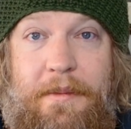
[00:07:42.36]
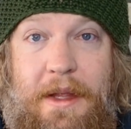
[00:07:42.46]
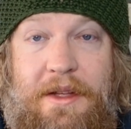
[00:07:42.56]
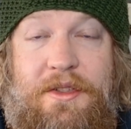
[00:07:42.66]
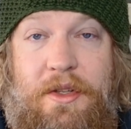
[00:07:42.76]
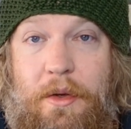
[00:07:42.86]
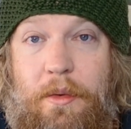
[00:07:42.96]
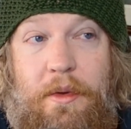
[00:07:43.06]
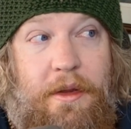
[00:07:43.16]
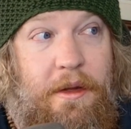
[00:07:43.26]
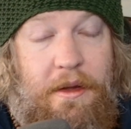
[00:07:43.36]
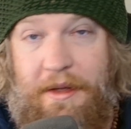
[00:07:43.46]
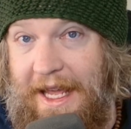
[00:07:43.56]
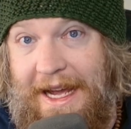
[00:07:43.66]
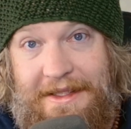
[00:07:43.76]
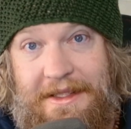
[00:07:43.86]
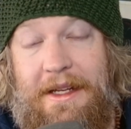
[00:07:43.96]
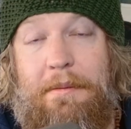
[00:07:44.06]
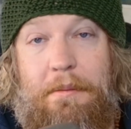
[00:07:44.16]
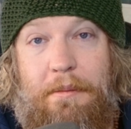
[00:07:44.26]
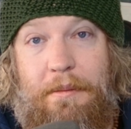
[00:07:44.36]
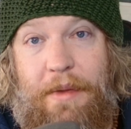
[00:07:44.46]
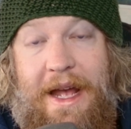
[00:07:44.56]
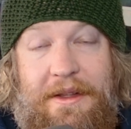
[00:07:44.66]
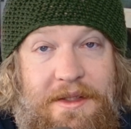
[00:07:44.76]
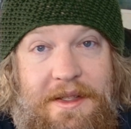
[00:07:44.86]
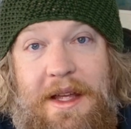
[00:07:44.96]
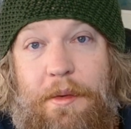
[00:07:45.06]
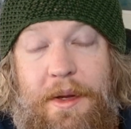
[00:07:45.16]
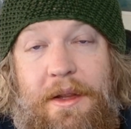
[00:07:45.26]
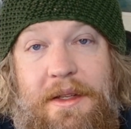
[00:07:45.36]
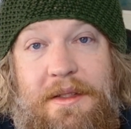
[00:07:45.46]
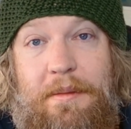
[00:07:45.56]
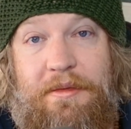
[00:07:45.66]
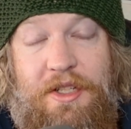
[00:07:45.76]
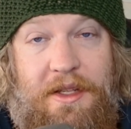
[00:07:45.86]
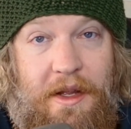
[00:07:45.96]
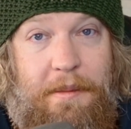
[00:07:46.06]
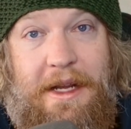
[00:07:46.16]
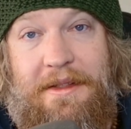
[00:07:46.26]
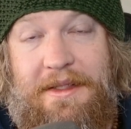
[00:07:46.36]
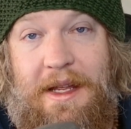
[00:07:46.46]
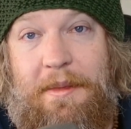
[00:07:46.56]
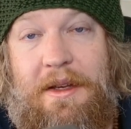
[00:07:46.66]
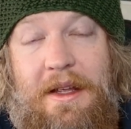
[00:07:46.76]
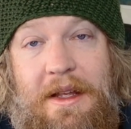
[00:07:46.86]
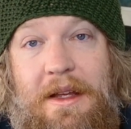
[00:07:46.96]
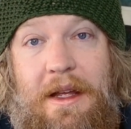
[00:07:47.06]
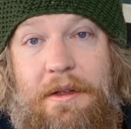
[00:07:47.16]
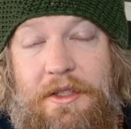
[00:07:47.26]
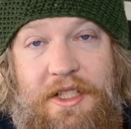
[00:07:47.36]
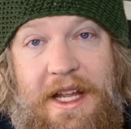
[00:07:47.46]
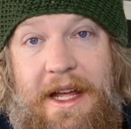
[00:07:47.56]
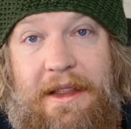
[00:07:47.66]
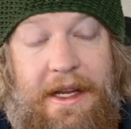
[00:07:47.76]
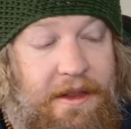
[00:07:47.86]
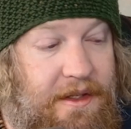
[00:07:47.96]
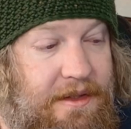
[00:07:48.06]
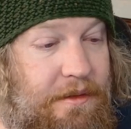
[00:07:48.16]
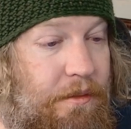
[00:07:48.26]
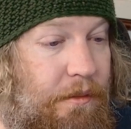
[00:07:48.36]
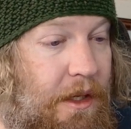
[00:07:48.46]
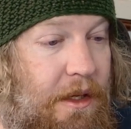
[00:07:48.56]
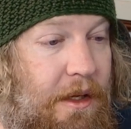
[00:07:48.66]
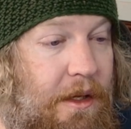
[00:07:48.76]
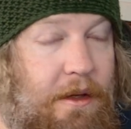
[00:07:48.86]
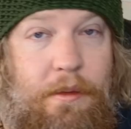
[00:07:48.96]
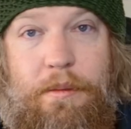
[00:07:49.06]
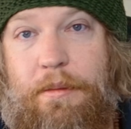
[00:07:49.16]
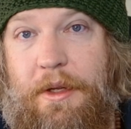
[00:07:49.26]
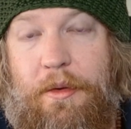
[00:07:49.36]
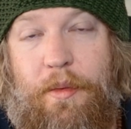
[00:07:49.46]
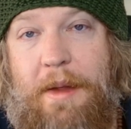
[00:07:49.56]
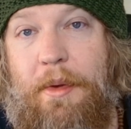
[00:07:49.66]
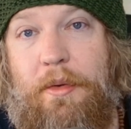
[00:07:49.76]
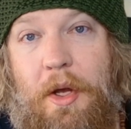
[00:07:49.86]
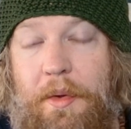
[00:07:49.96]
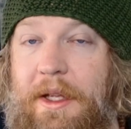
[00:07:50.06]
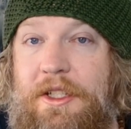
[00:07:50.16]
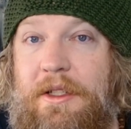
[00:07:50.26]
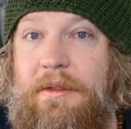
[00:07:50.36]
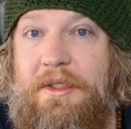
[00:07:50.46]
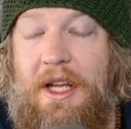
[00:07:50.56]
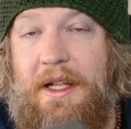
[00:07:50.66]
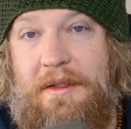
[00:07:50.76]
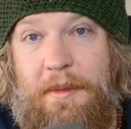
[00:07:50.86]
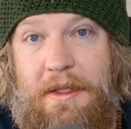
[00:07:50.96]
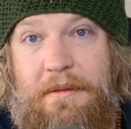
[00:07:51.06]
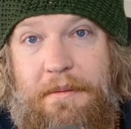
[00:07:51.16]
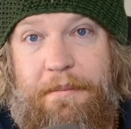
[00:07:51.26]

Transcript: and so casting adds to that realism. If she'd gone back in time and and just had like this, you know, rainbow coalition of Scotsmen